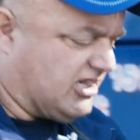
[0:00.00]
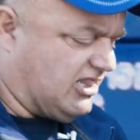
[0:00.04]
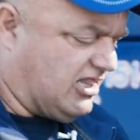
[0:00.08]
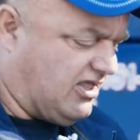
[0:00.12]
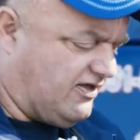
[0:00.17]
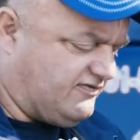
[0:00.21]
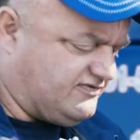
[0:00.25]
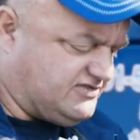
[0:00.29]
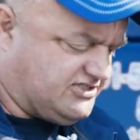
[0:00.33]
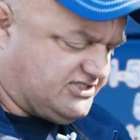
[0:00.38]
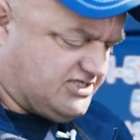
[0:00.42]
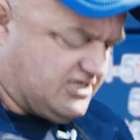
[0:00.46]
my
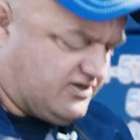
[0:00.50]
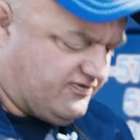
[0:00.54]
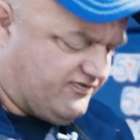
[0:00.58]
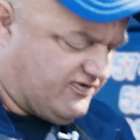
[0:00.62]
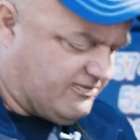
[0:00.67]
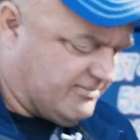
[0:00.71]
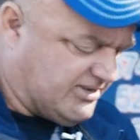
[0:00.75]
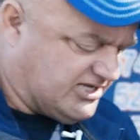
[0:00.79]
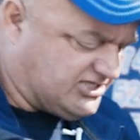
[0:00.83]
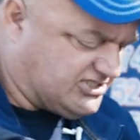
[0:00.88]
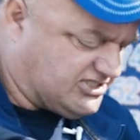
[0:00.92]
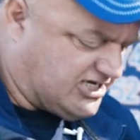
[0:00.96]
gloves
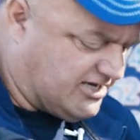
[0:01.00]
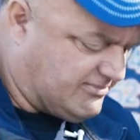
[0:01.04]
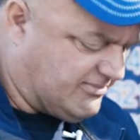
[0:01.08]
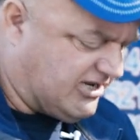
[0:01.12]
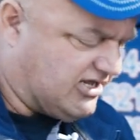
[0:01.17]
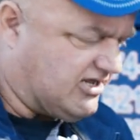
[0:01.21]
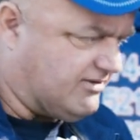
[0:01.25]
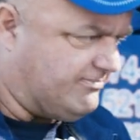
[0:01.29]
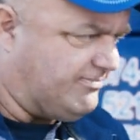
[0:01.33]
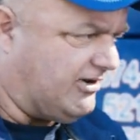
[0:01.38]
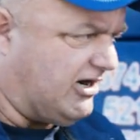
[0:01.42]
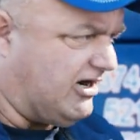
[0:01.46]
from inside
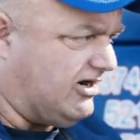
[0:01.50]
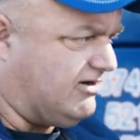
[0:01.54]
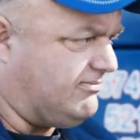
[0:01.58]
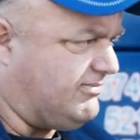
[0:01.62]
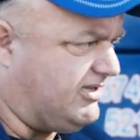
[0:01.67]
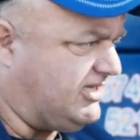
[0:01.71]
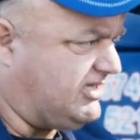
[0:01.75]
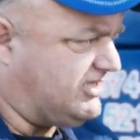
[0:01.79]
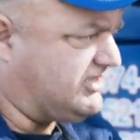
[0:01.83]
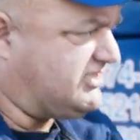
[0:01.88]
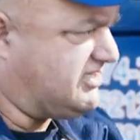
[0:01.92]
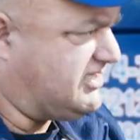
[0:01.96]
my
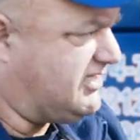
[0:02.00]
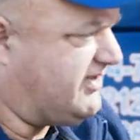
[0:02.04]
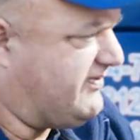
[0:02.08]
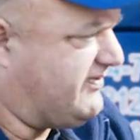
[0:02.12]
compartment.